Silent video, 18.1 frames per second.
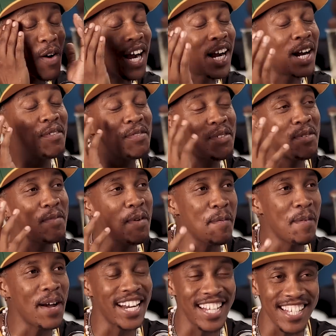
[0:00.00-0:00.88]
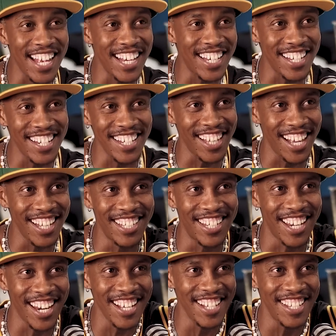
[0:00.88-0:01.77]
what comes to my mind is actually
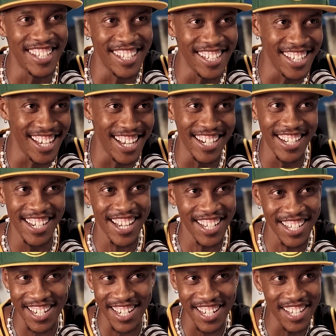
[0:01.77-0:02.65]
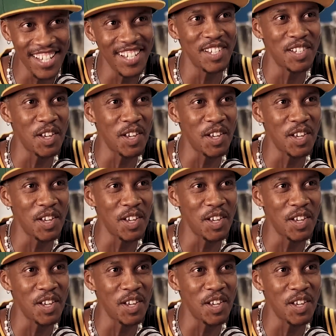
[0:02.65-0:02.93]
that Jay Z and Young Jeezy.